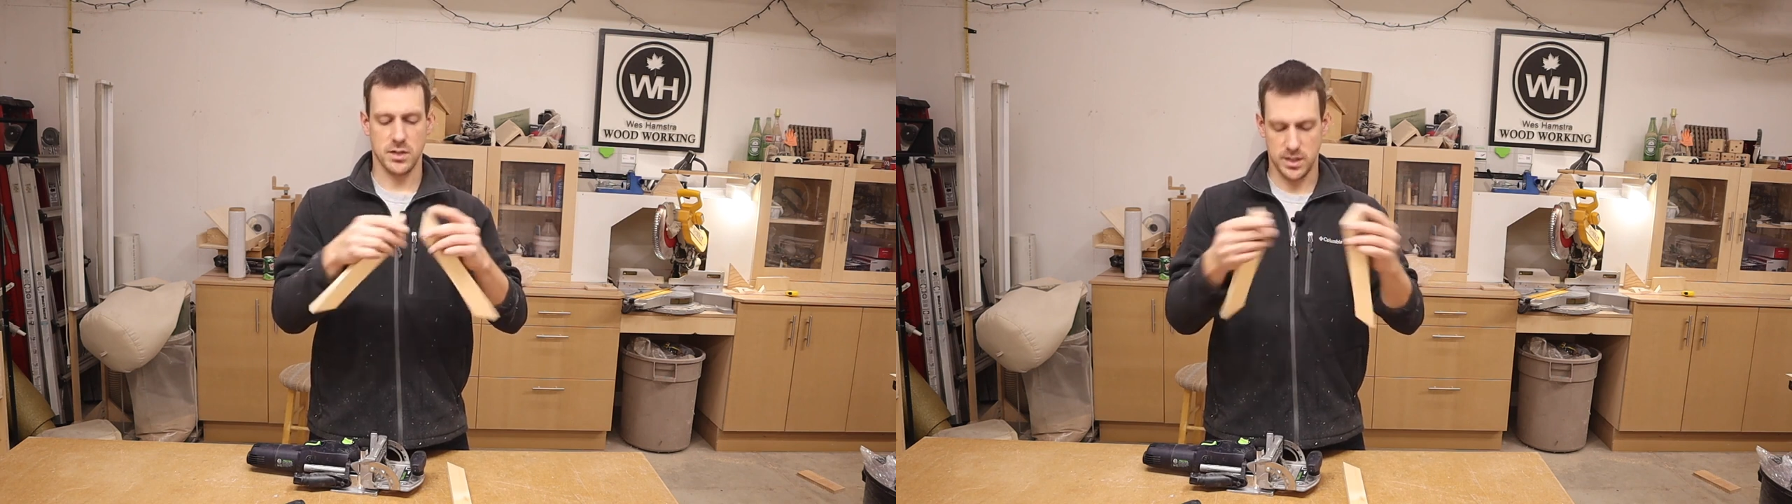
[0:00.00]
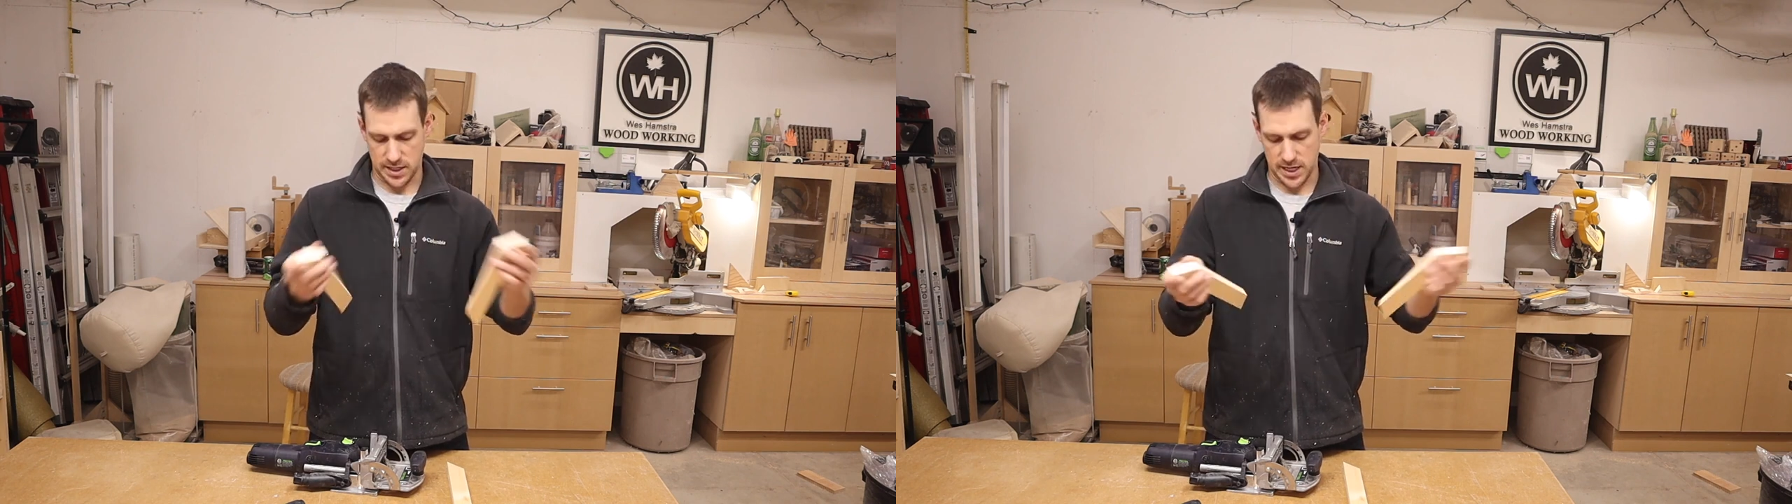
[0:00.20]

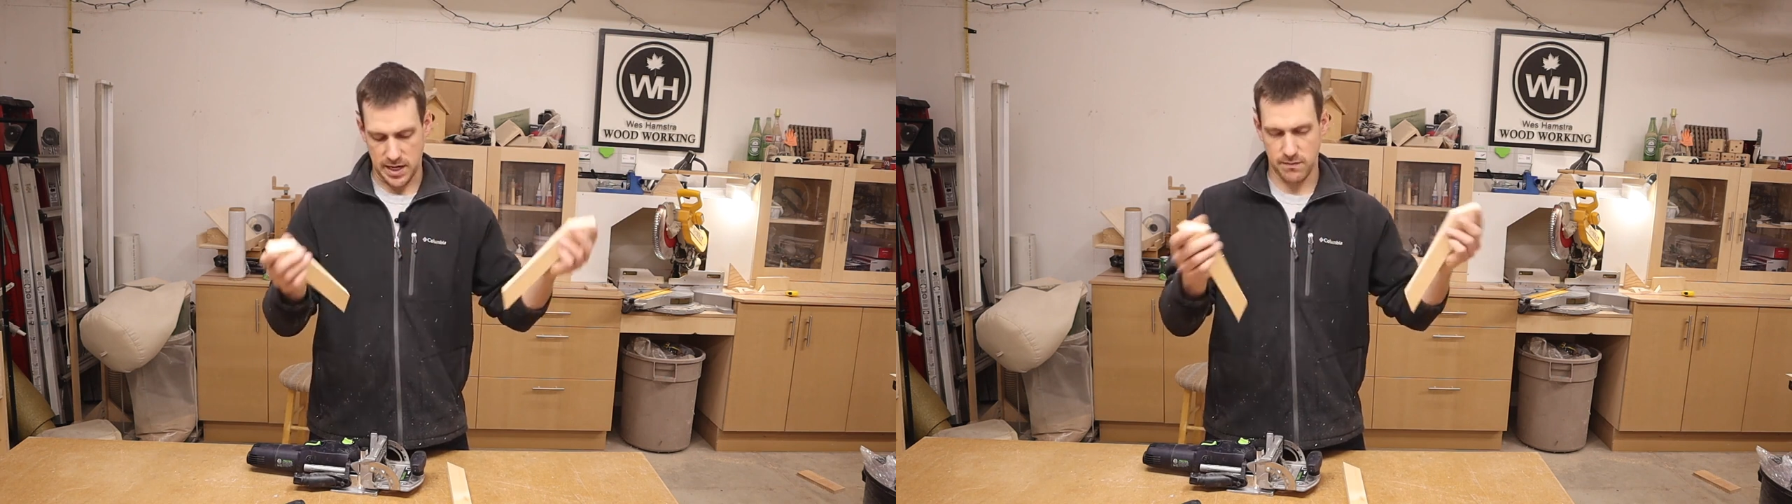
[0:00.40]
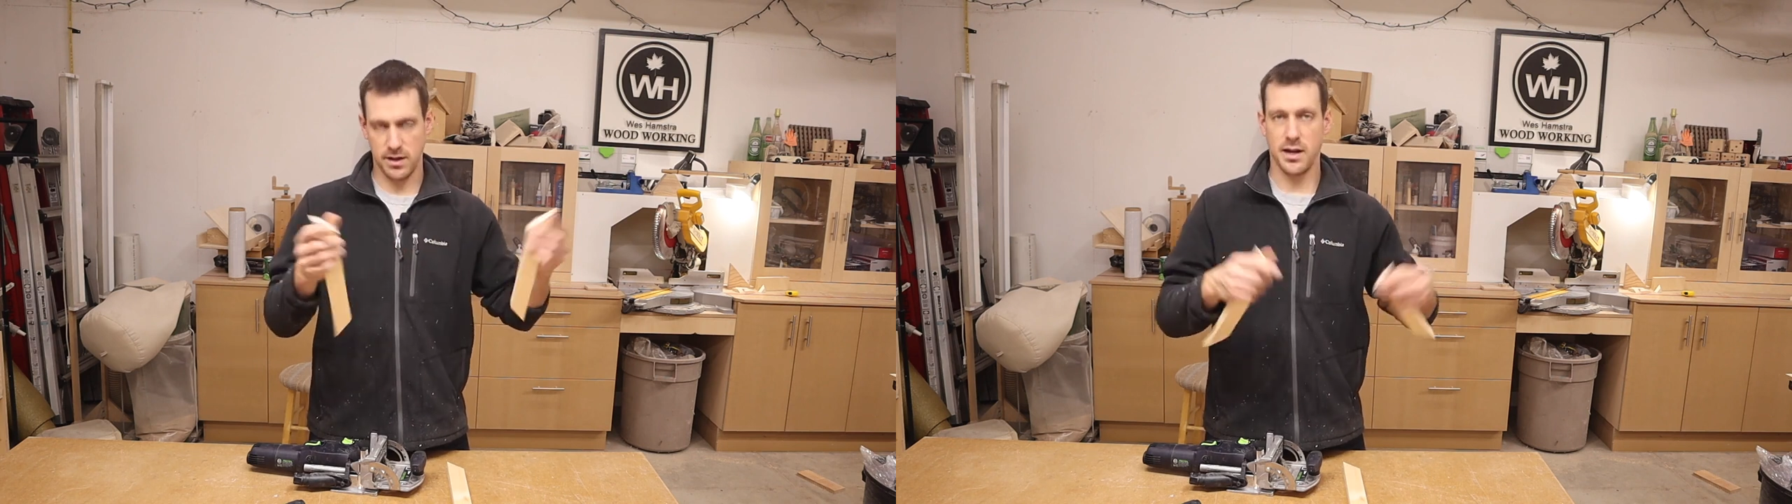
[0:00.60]
because I
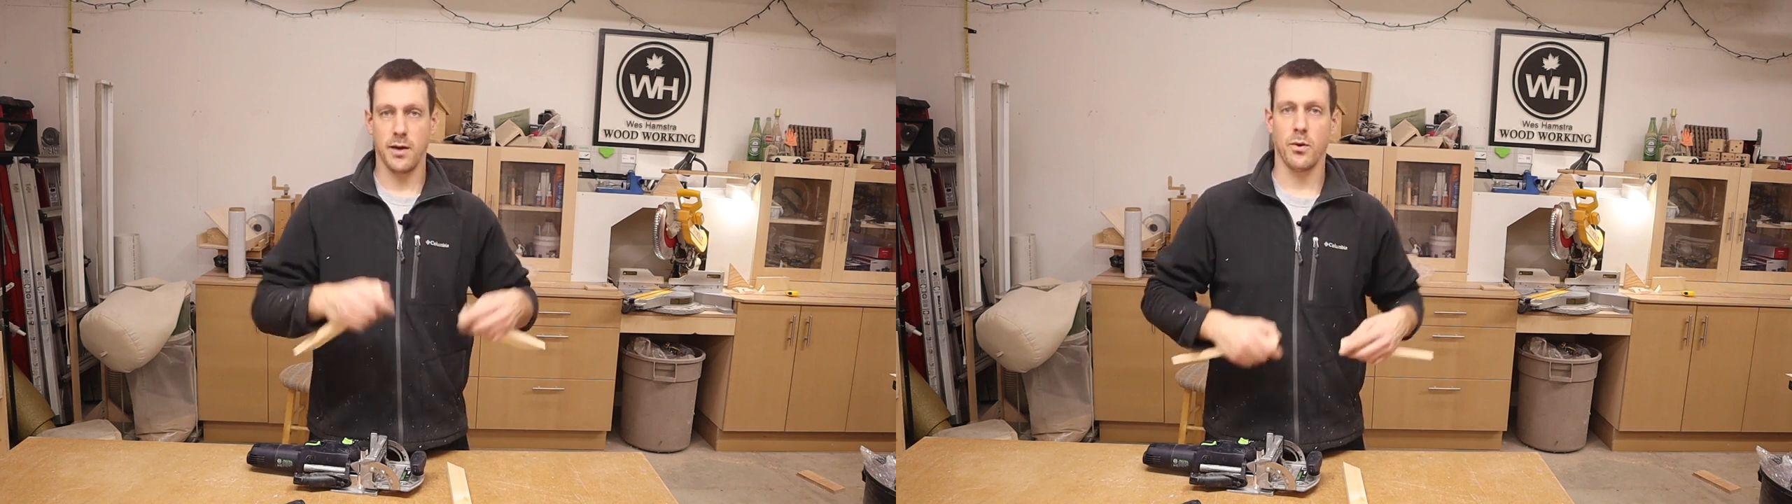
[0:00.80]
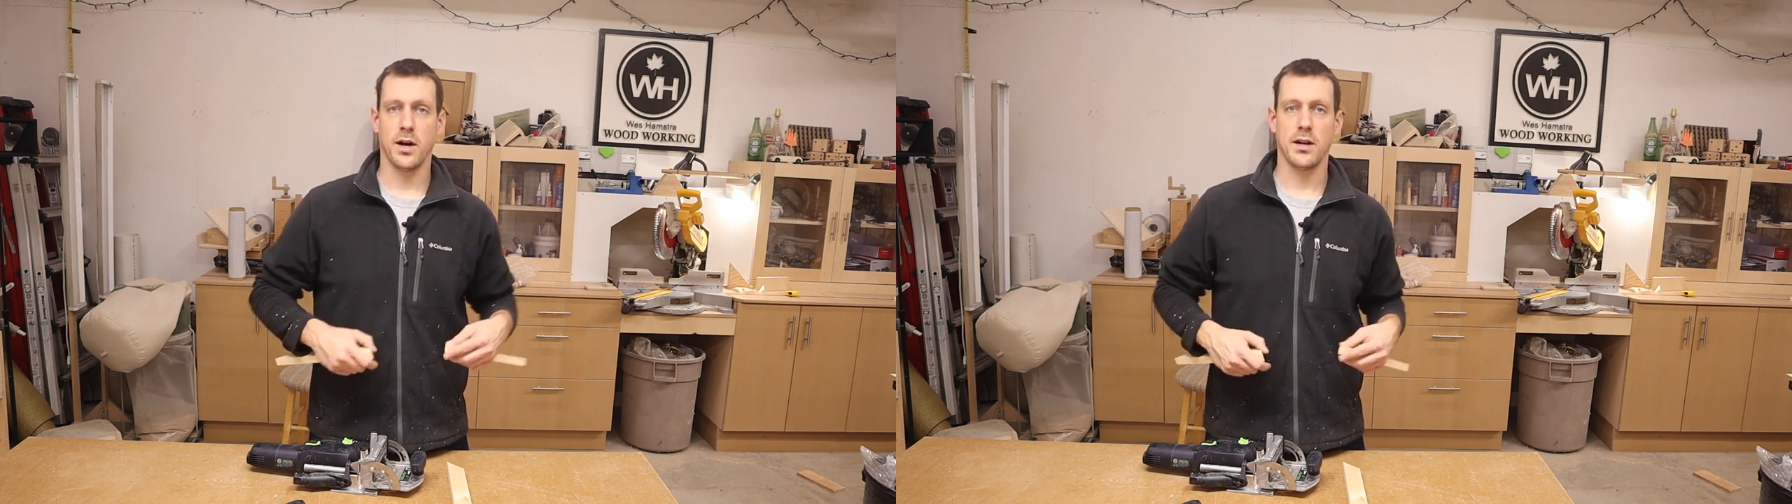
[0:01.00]
have it,
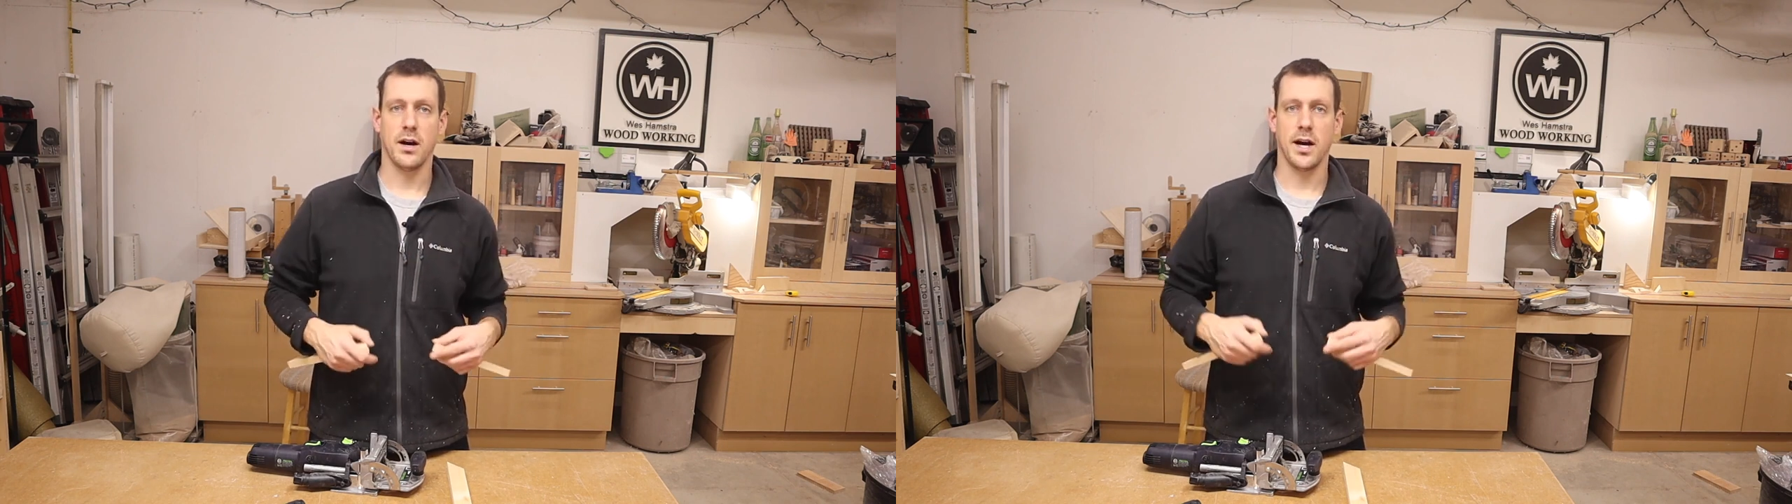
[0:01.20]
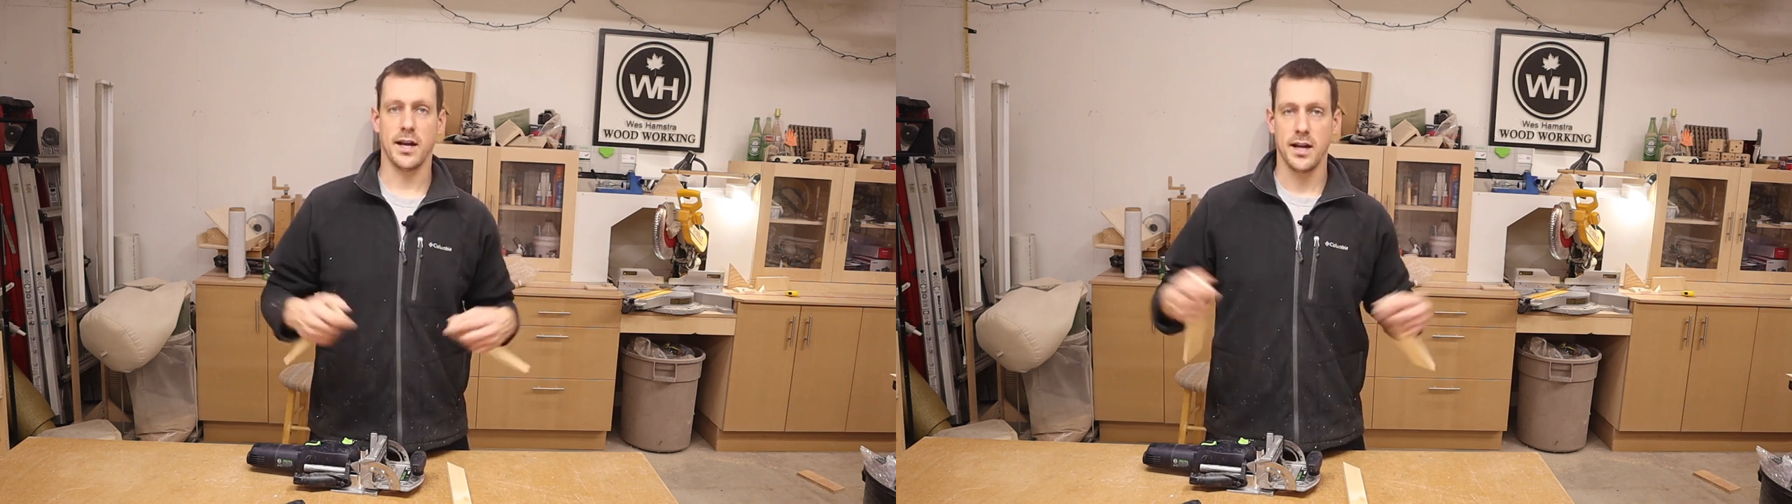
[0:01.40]
and why
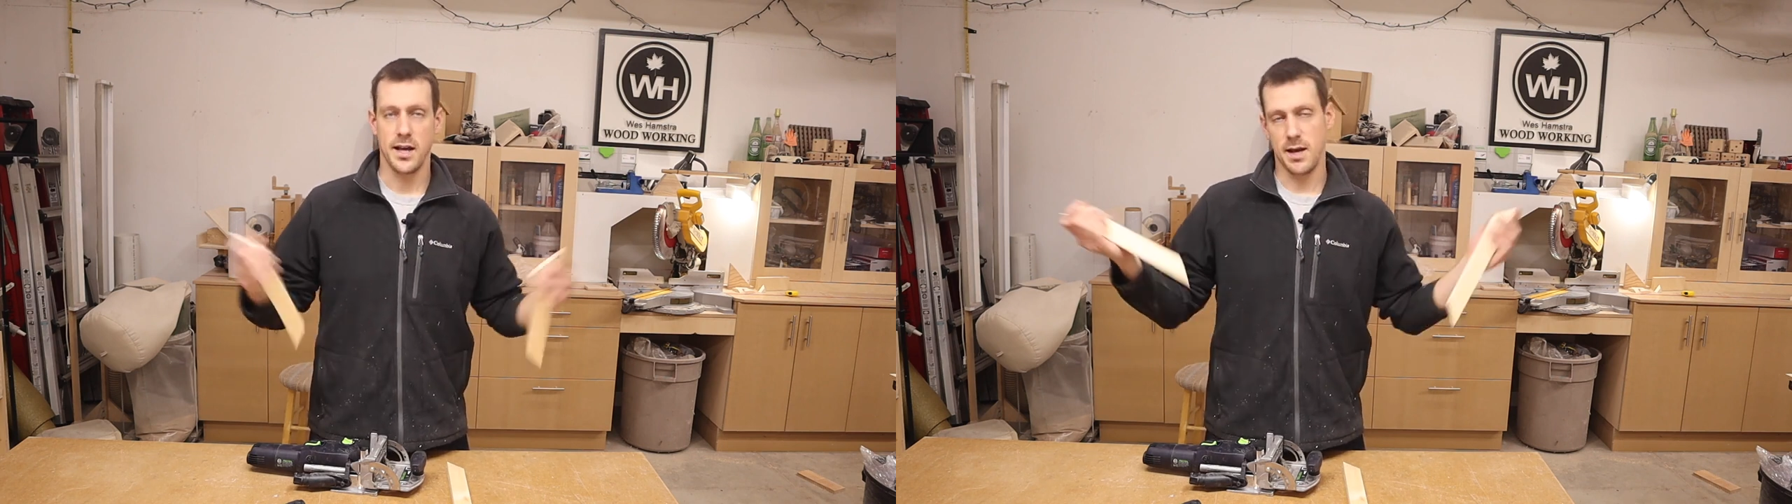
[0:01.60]
not?